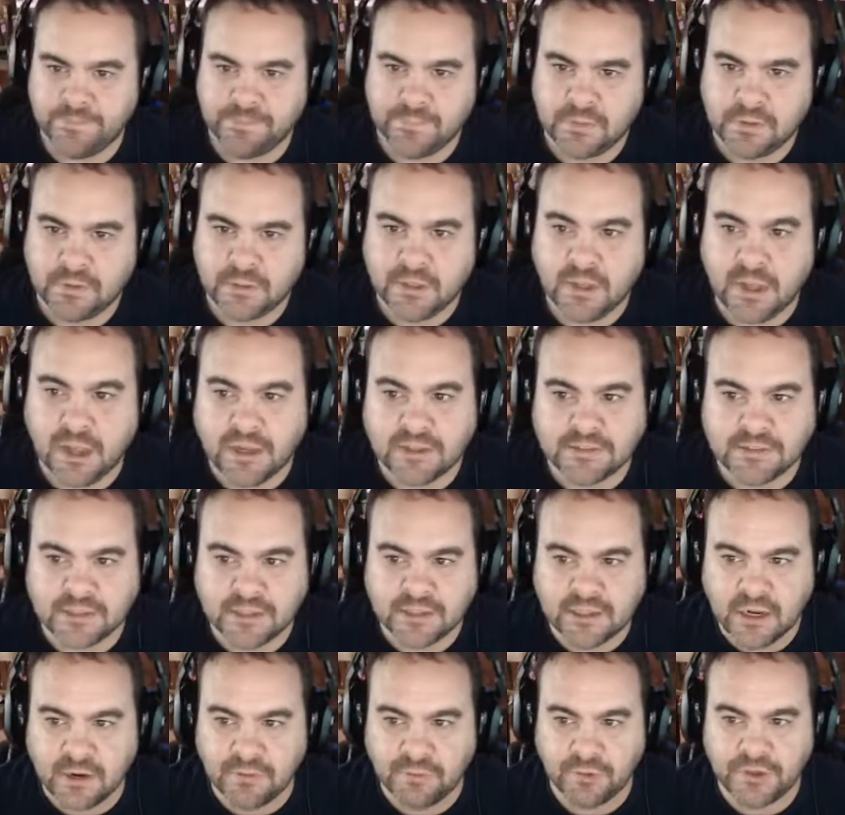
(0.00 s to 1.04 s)
guys that
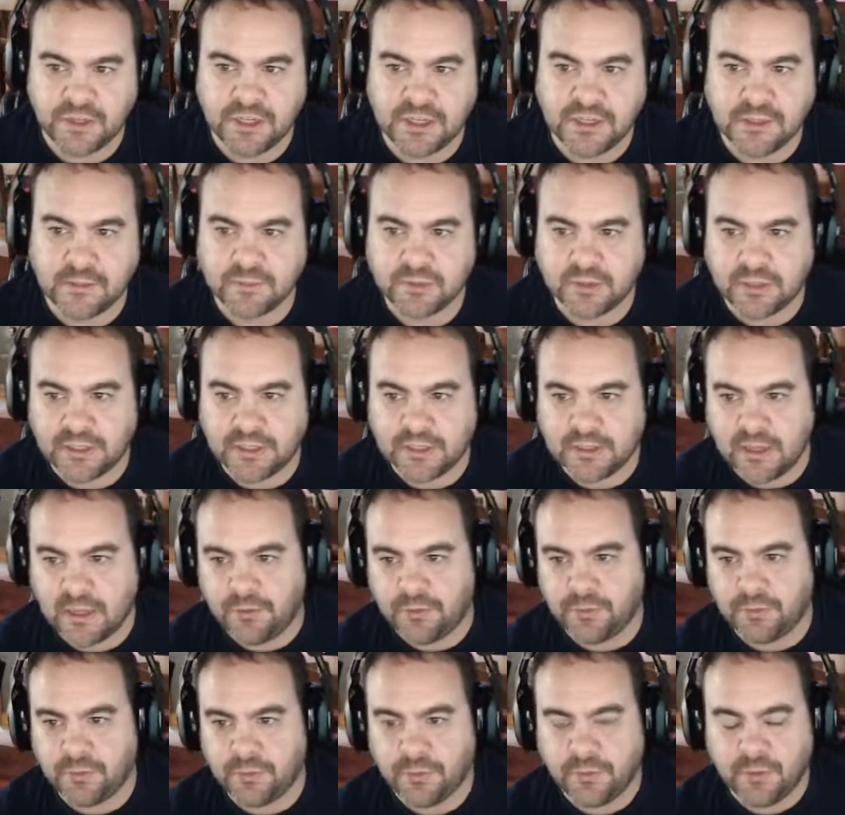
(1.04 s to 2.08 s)
cover teams like
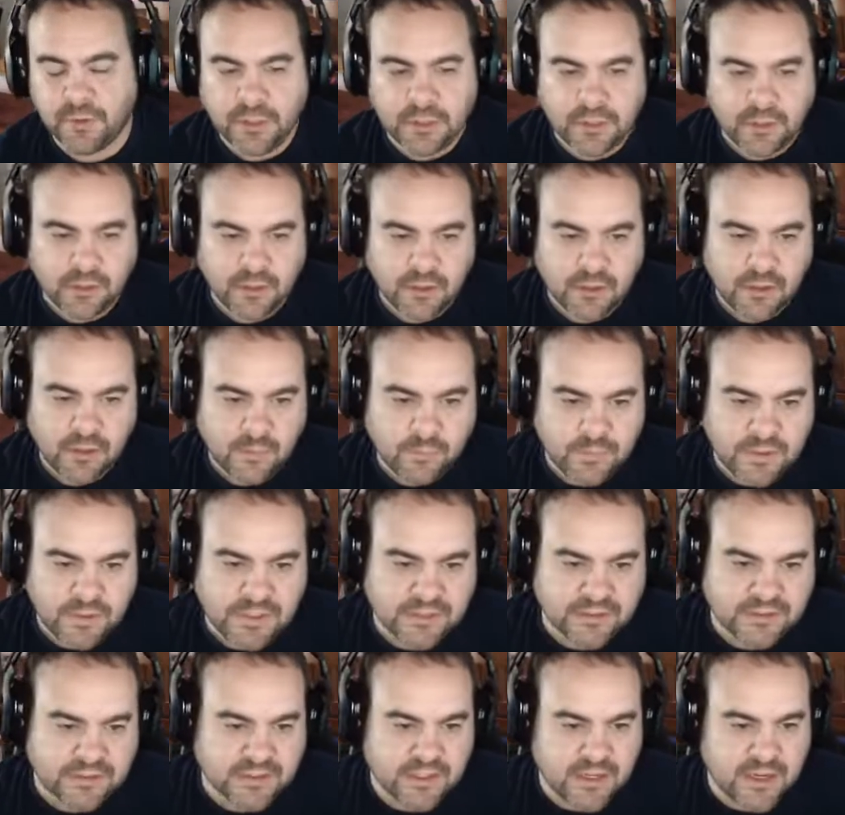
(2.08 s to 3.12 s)
Illinois,
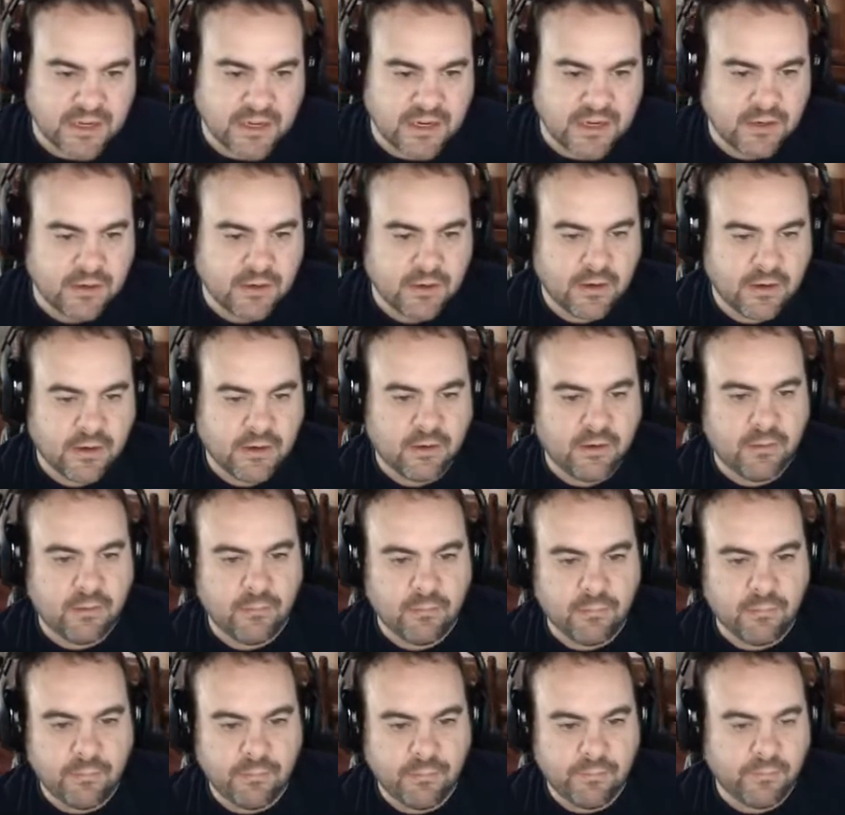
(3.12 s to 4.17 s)
Penn State,
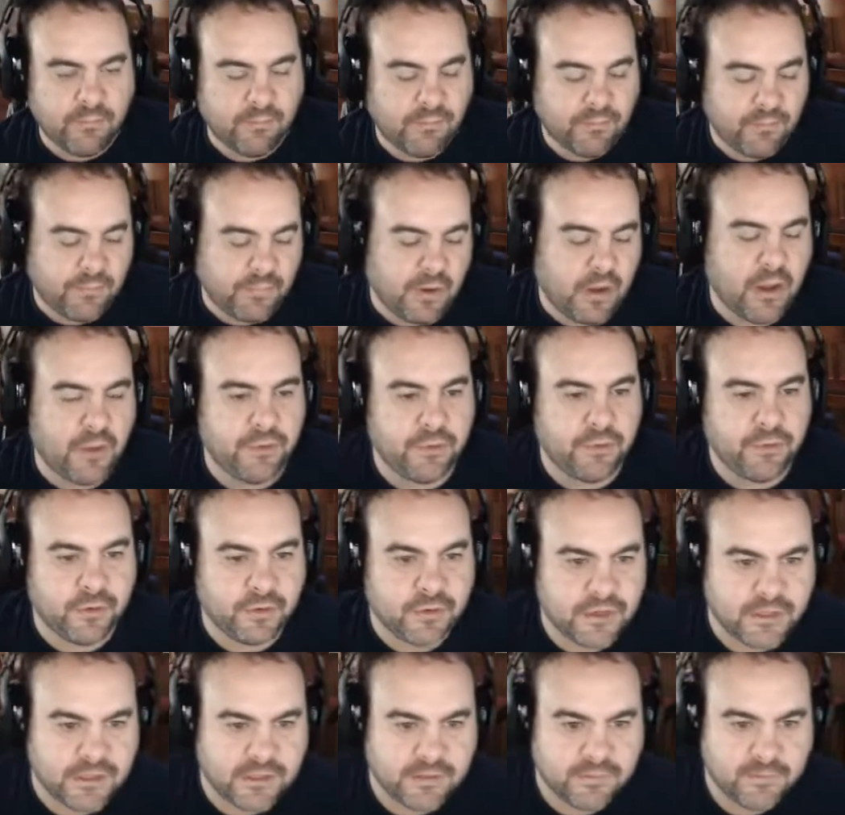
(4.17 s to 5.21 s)
other
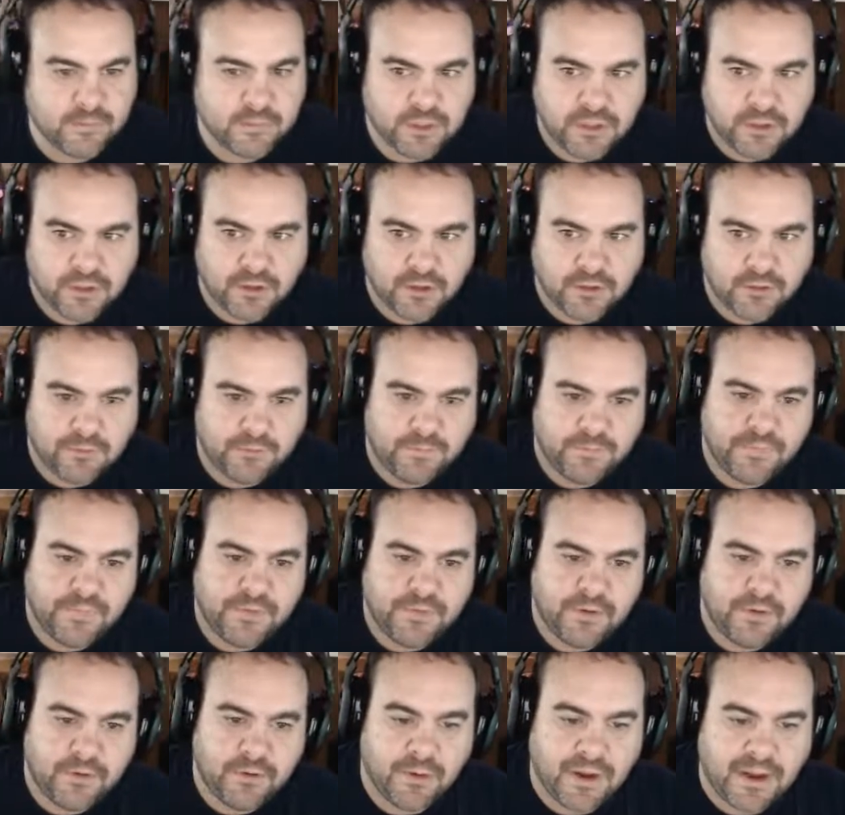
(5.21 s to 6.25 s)
team, you
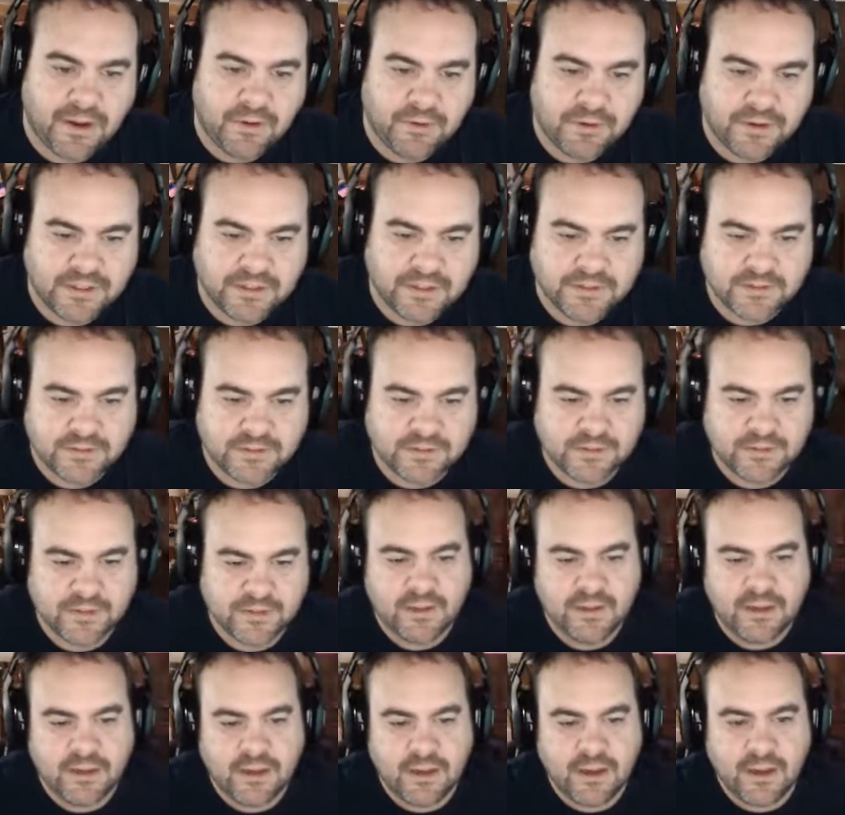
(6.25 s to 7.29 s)
know how it is.
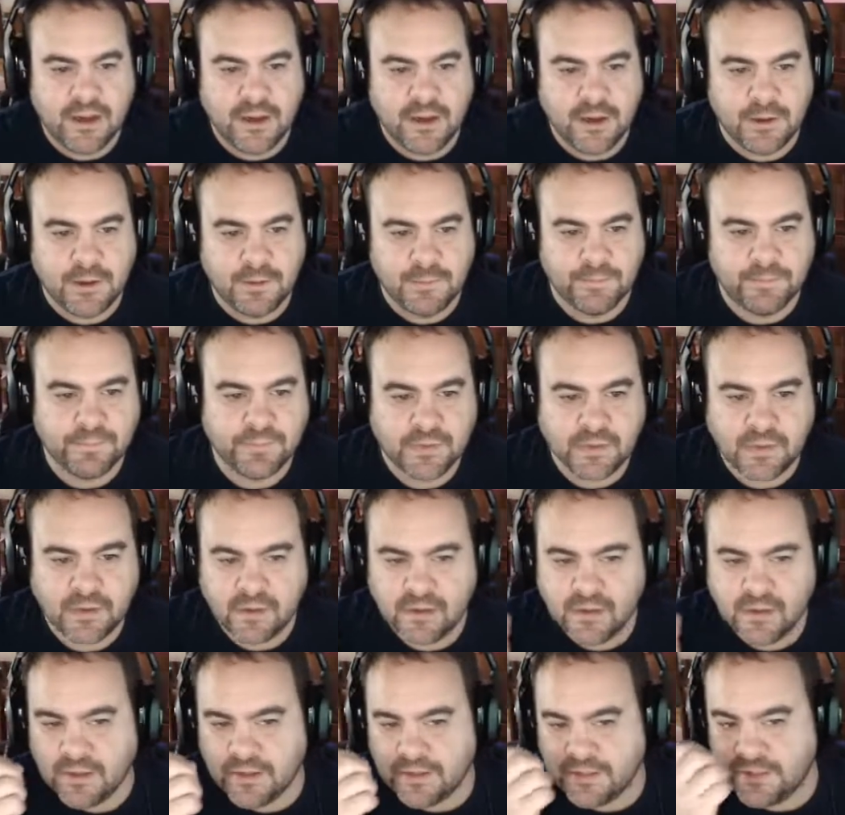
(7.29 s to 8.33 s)

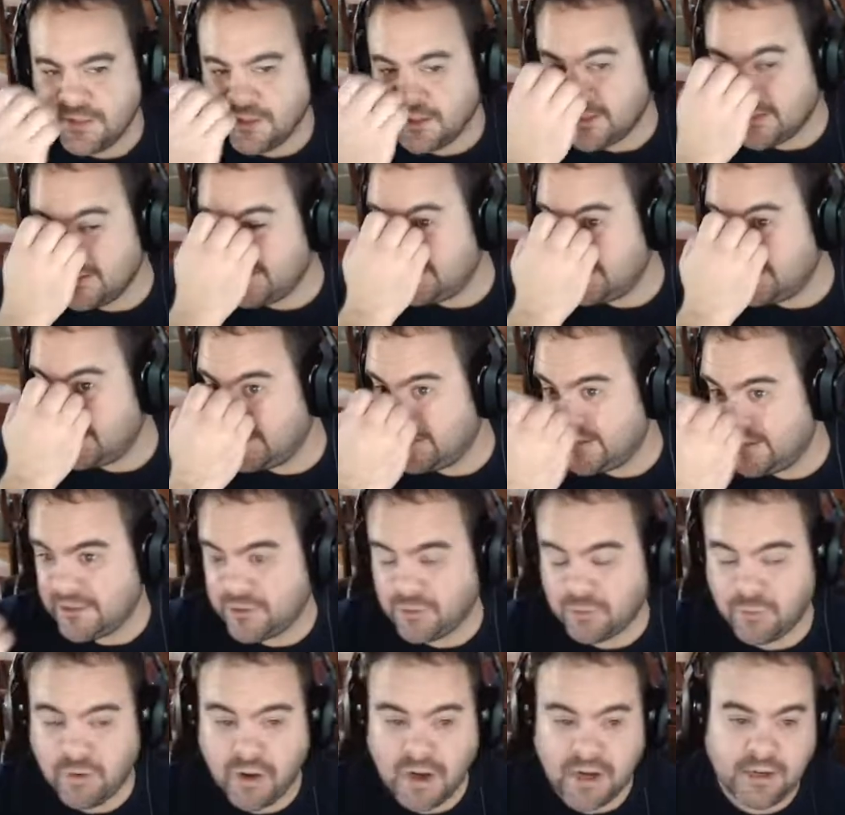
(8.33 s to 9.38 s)
The consensus
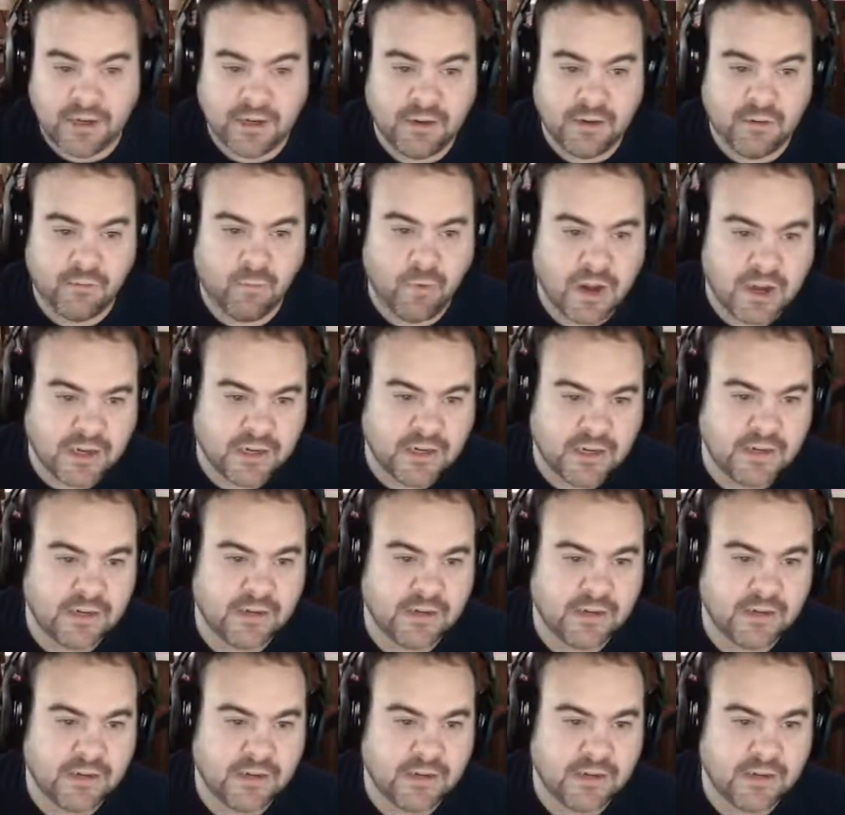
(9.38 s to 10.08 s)
ranking